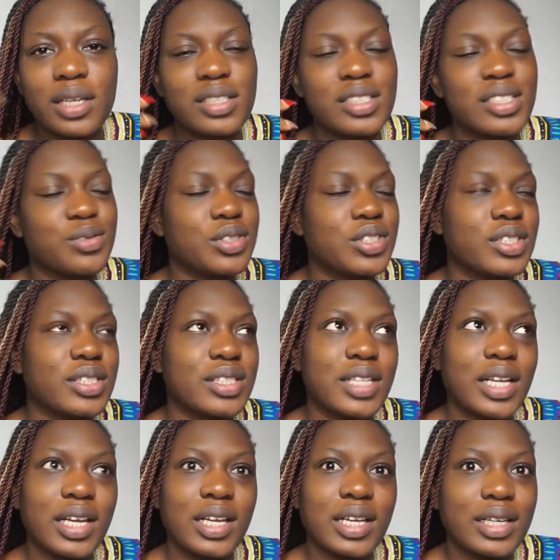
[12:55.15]
And she was just
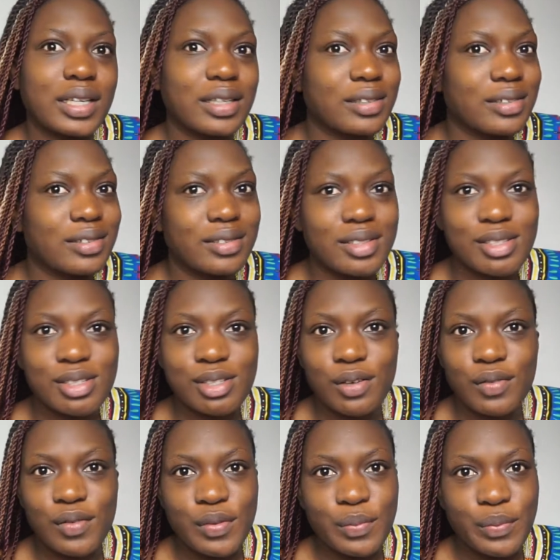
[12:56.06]
like,
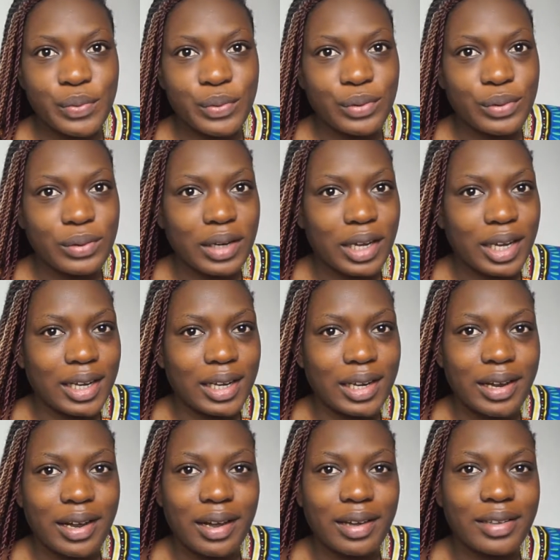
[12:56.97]
sorry, boo.
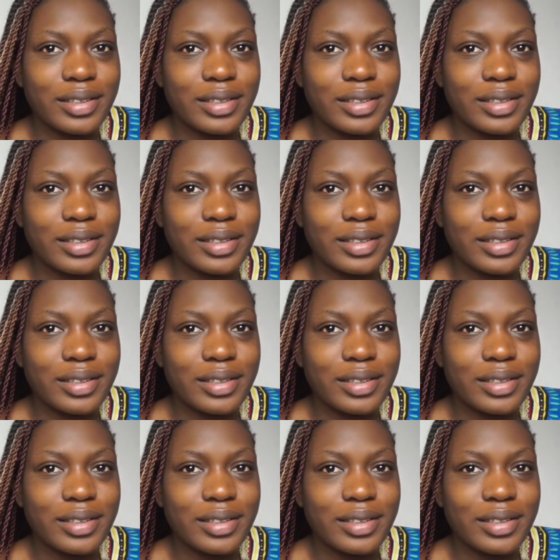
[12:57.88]
Like,